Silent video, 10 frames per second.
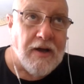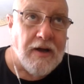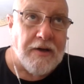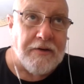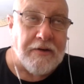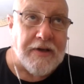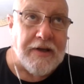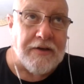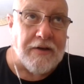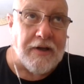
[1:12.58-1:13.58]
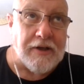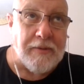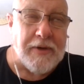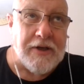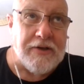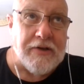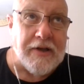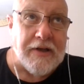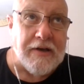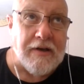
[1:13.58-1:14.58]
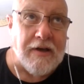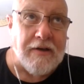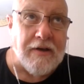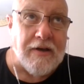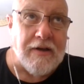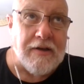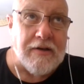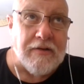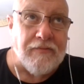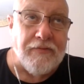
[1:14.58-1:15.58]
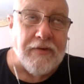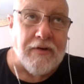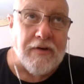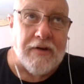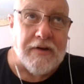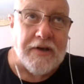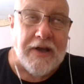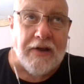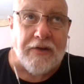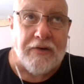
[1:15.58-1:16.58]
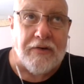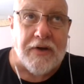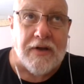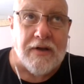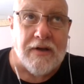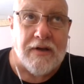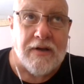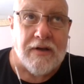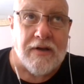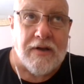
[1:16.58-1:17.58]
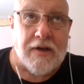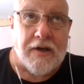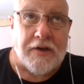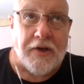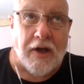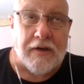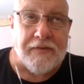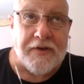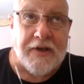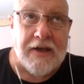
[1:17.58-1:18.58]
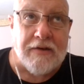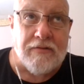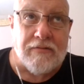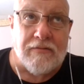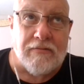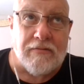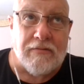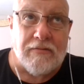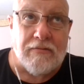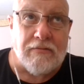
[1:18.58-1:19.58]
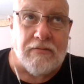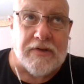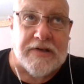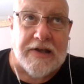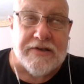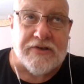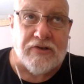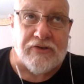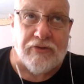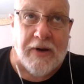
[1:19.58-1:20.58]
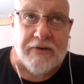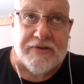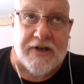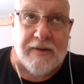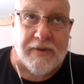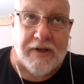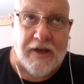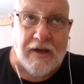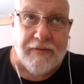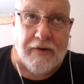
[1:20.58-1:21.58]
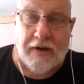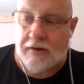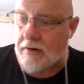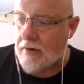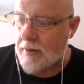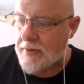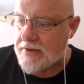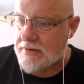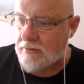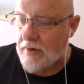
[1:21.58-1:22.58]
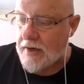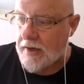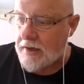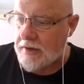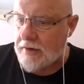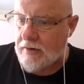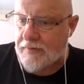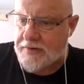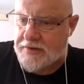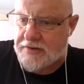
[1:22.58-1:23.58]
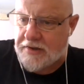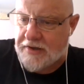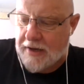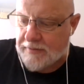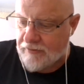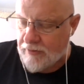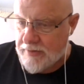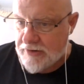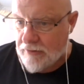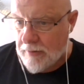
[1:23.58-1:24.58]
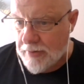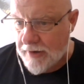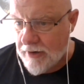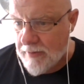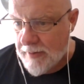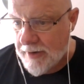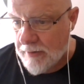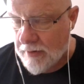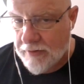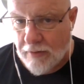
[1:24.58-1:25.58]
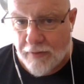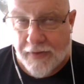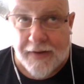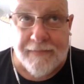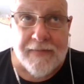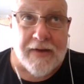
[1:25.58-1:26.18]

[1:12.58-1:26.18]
Under Kindle Unlimited, you can get you can download Dawn of the Dead, which has George Romero's name on the cover. I don't know how much writing he did, or if it's just adapted from a screenplay, or maybe he wrote the whole thing.